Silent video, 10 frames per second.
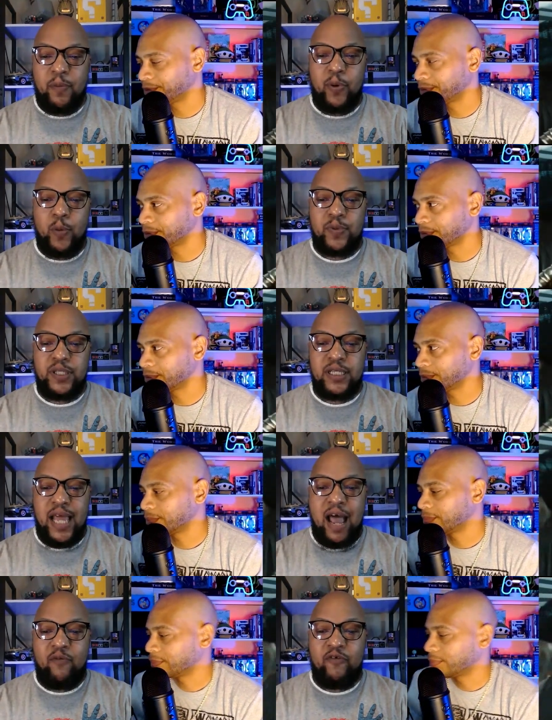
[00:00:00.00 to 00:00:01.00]
Speaker 1: they're purposely
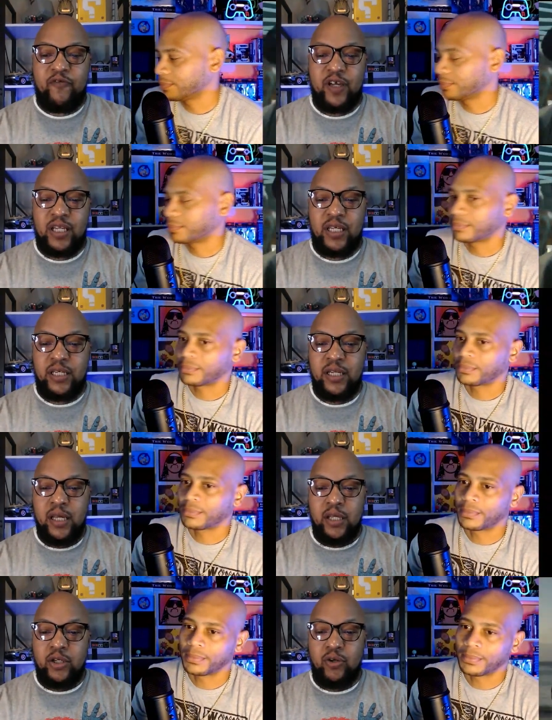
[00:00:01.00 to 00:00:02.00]
not revealing.
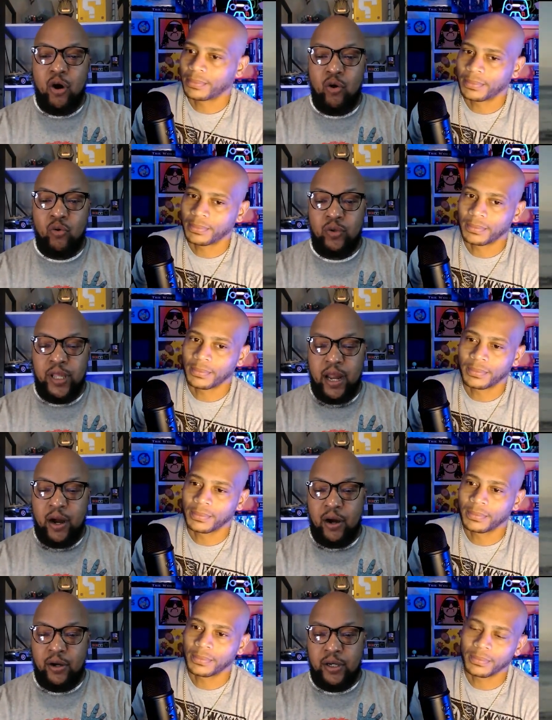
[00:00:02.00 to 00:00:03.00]
You know
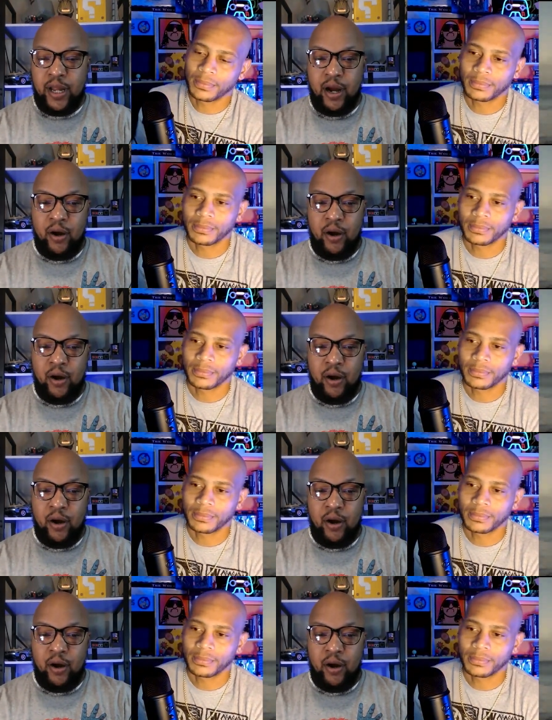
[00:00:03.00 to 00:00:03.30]
their their